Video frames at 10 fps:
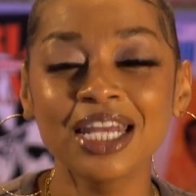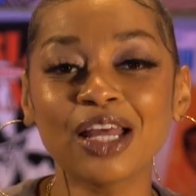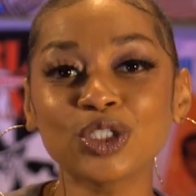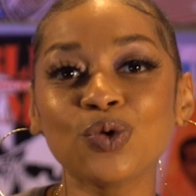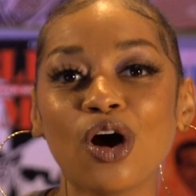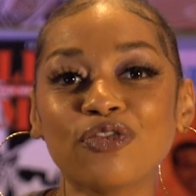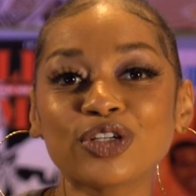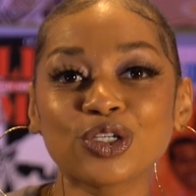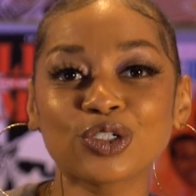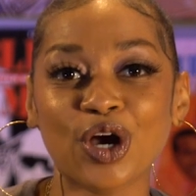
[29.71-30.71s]
Now, two
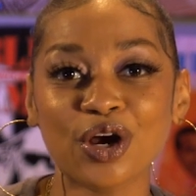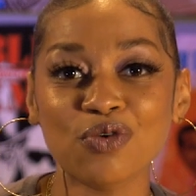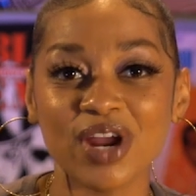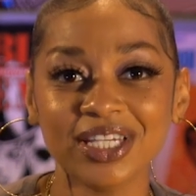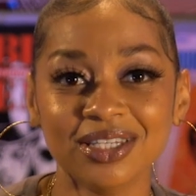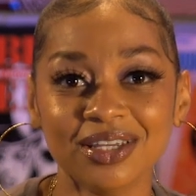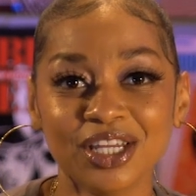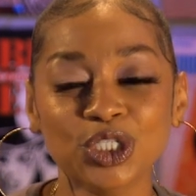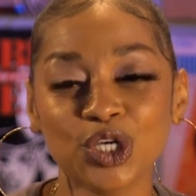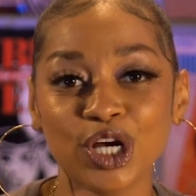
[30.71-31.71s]
officers are arrested
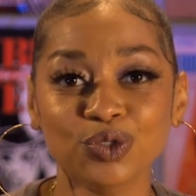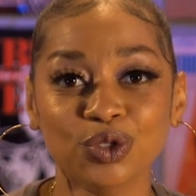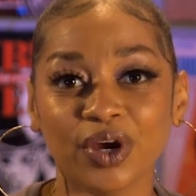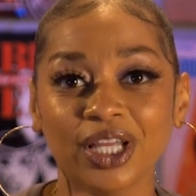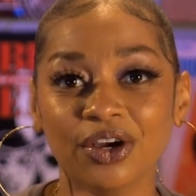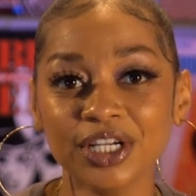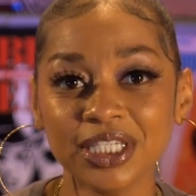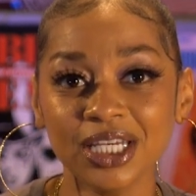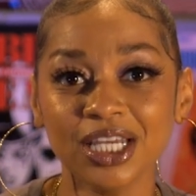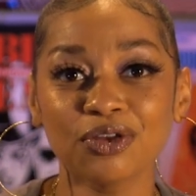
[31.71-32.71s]
and charged with grand
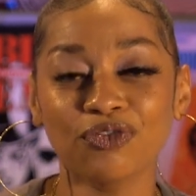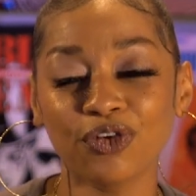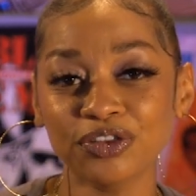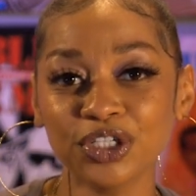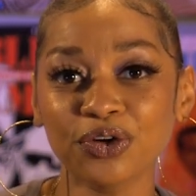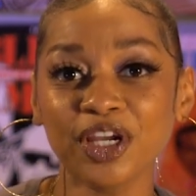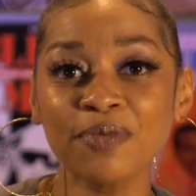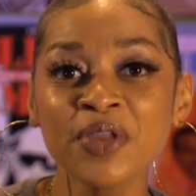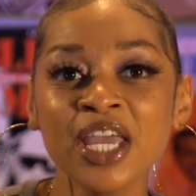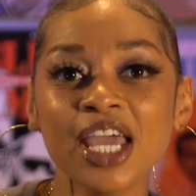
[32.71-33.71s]
larceny in the fourth degree
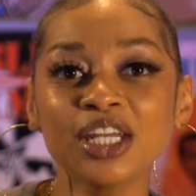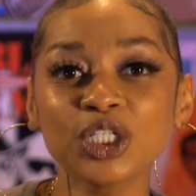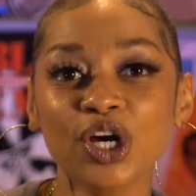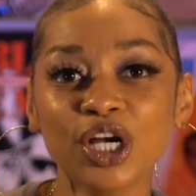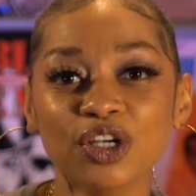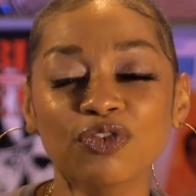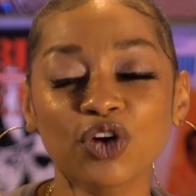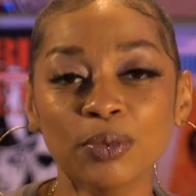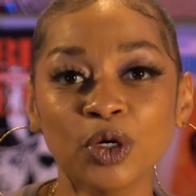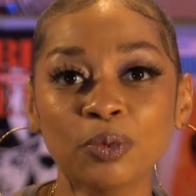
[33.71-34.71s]
and a charge of
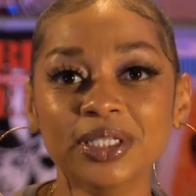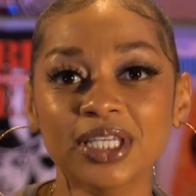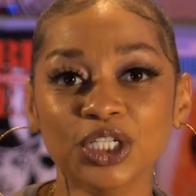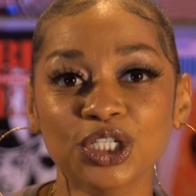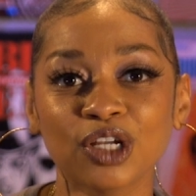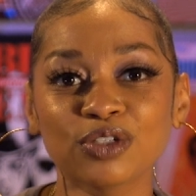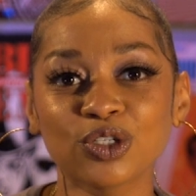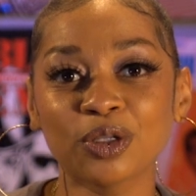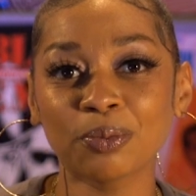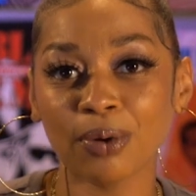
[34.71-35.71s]
criminal possession of
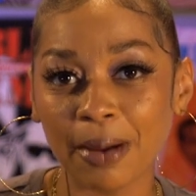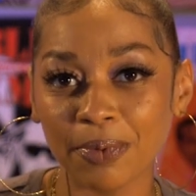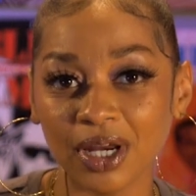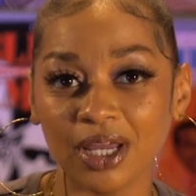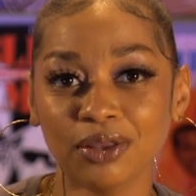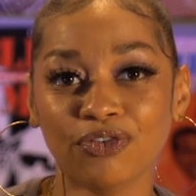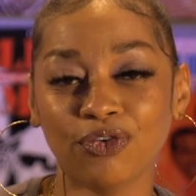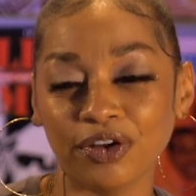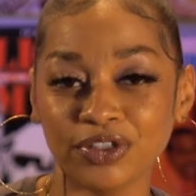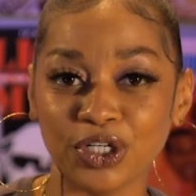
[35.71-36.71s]
stolen property in the
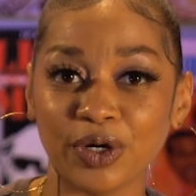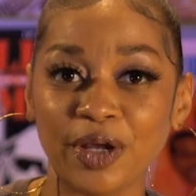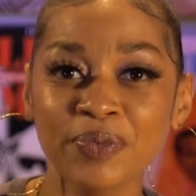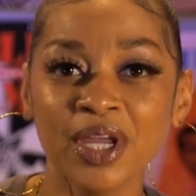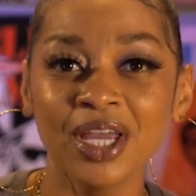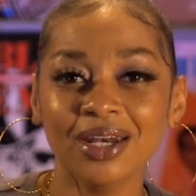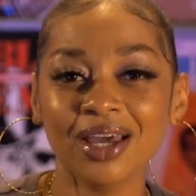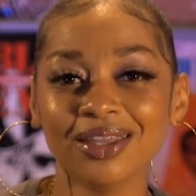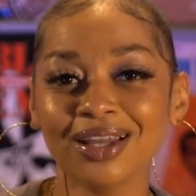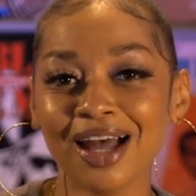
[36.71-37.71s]
fourth degree.
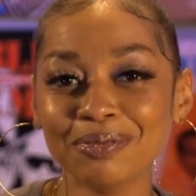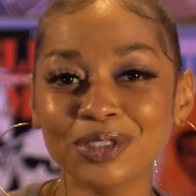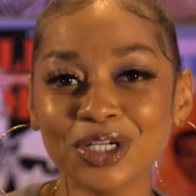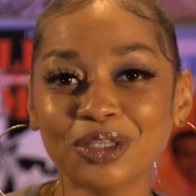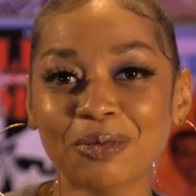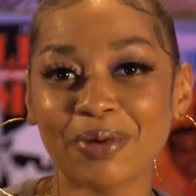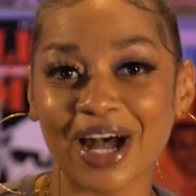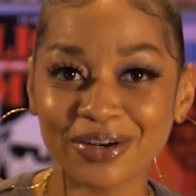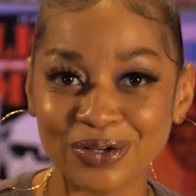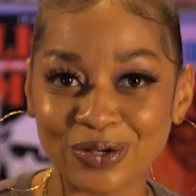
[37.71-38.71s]
Now, the cops took the
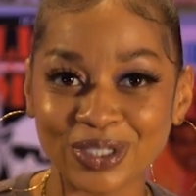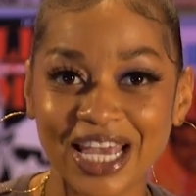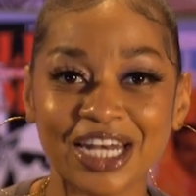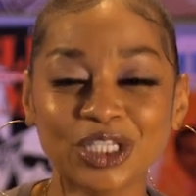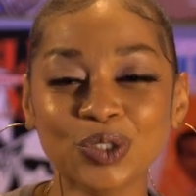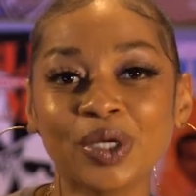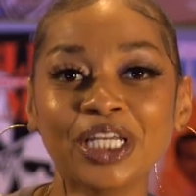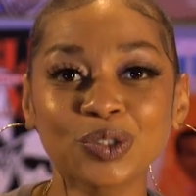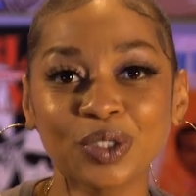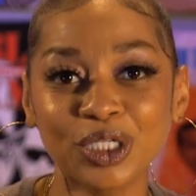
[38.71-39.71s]
bottles at a
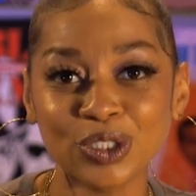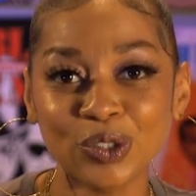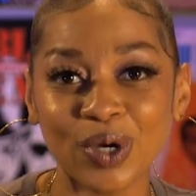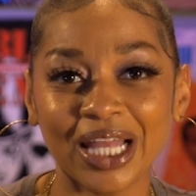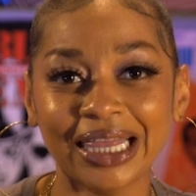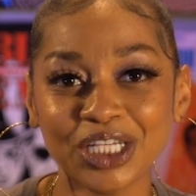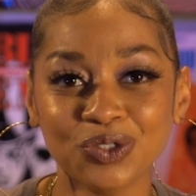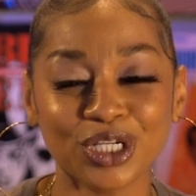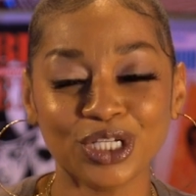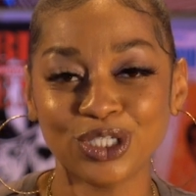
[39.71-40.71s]
2022
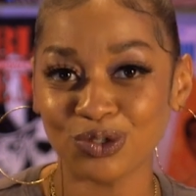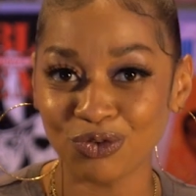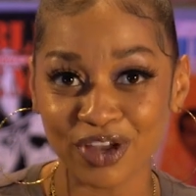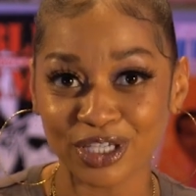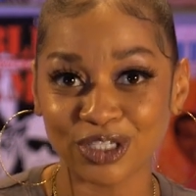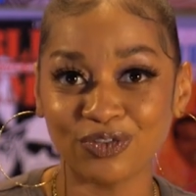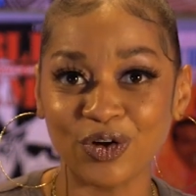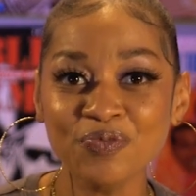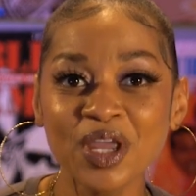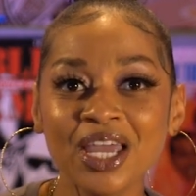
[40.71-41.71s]
Electric Zoo
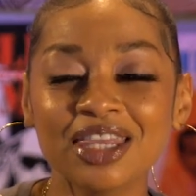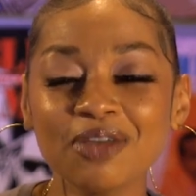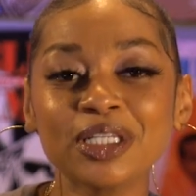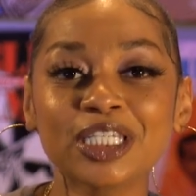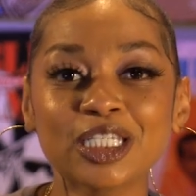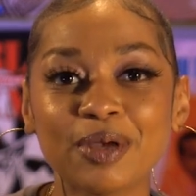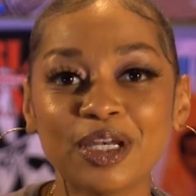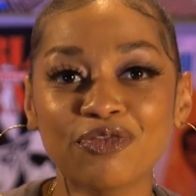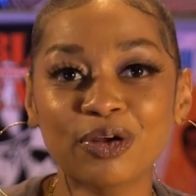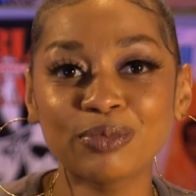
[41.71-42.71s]
Festival. They've been
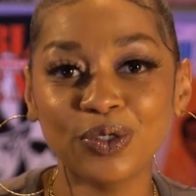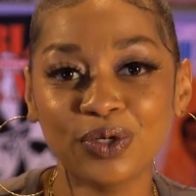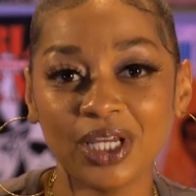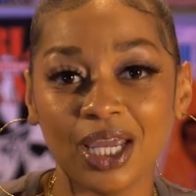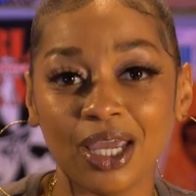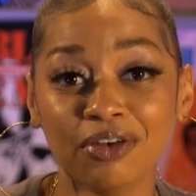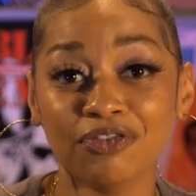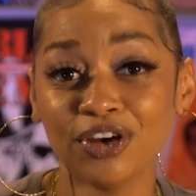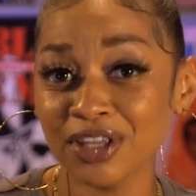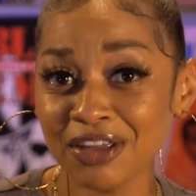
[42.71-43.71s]
suspended from duty and
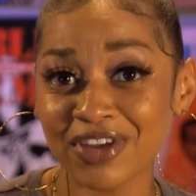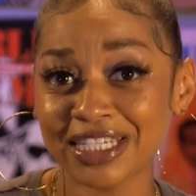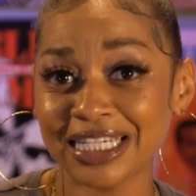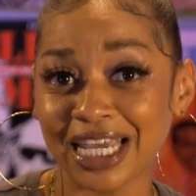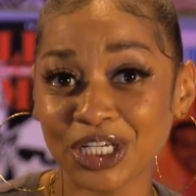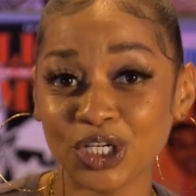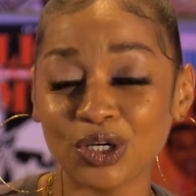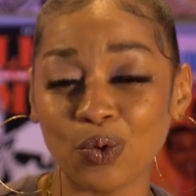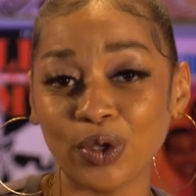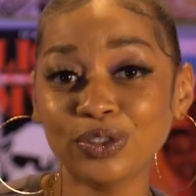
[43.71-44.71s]
further
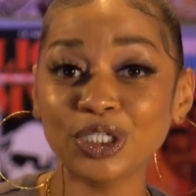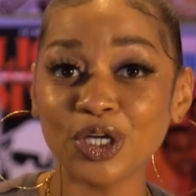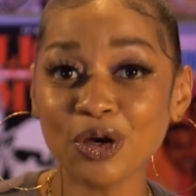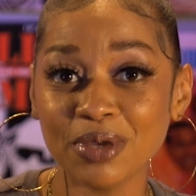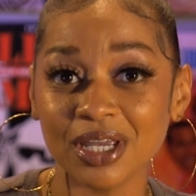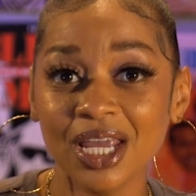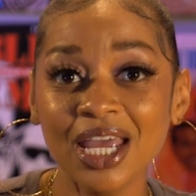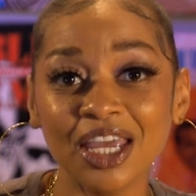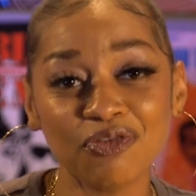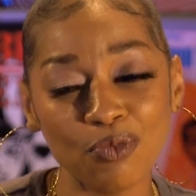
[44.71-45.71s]
investigation will determine
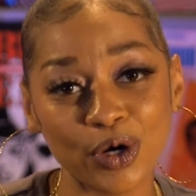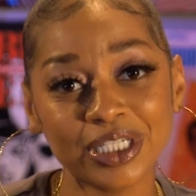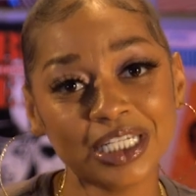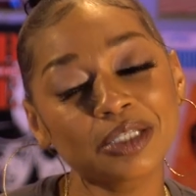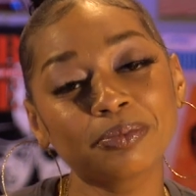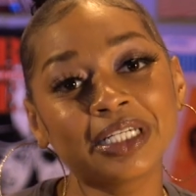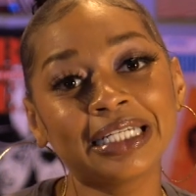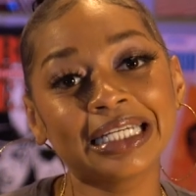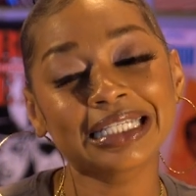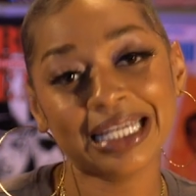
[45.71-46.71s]
if more
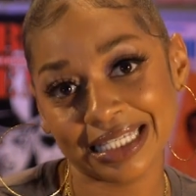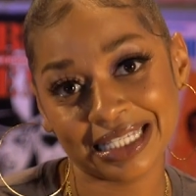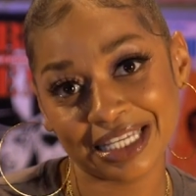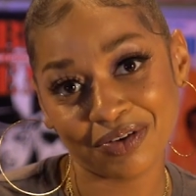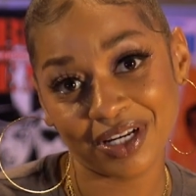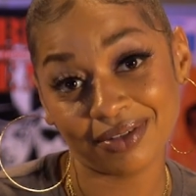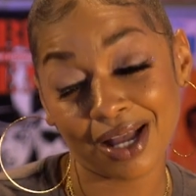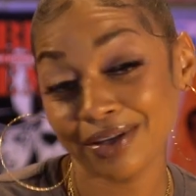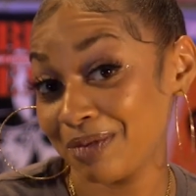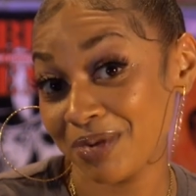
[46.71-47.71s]
discipline is necessary.
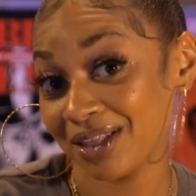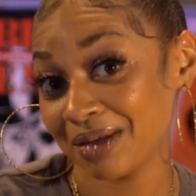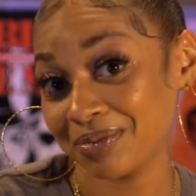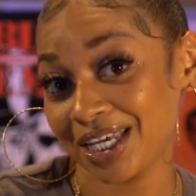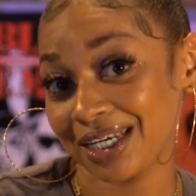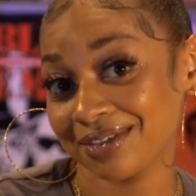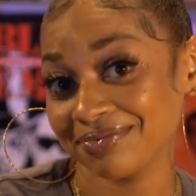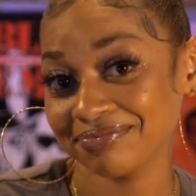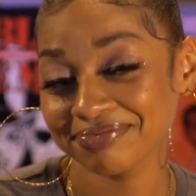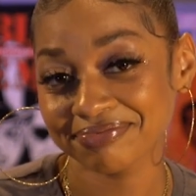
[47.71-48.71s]
I'll keep y'all updated.